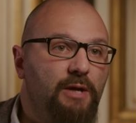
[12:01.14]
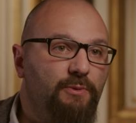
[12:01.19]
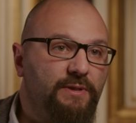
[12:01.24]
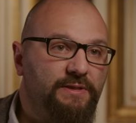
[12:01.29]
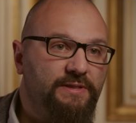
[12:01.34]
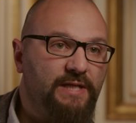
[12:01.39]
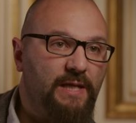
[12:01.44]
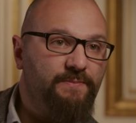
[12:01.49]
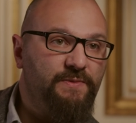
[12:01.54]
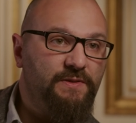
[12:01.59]
our
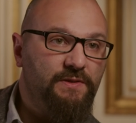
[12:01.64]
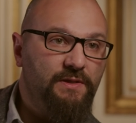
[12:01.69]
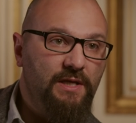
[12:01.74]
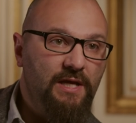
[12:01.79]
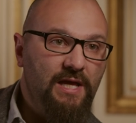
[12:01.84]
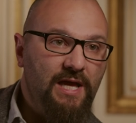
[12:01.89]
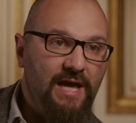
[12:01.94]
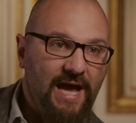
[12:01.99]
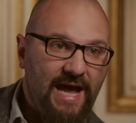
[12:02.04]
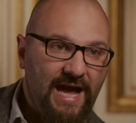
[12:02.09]
debt.
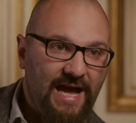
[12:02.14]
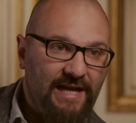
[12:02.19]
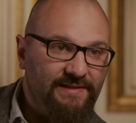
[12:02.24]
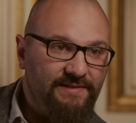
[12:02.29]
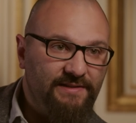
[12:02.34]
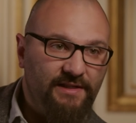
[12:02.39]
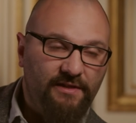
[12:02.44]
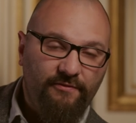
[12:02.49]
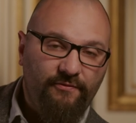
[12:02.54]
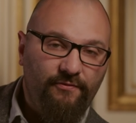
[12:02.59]

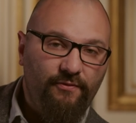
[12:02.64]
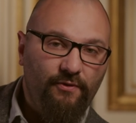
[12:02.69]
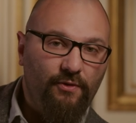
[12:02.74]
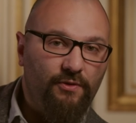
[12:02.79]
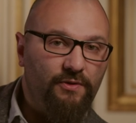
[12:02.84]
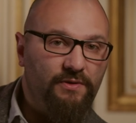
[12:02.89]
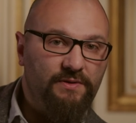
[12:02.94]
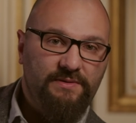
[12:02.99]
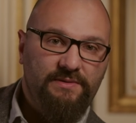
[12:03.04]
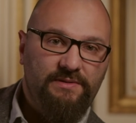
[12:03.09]
And
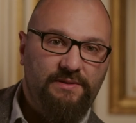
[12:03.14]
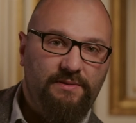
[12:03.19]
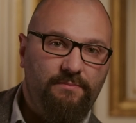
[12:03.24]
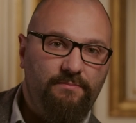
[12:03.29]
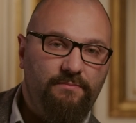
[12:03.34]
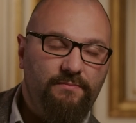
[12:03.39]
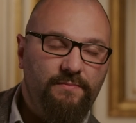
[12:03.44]
therefore, the,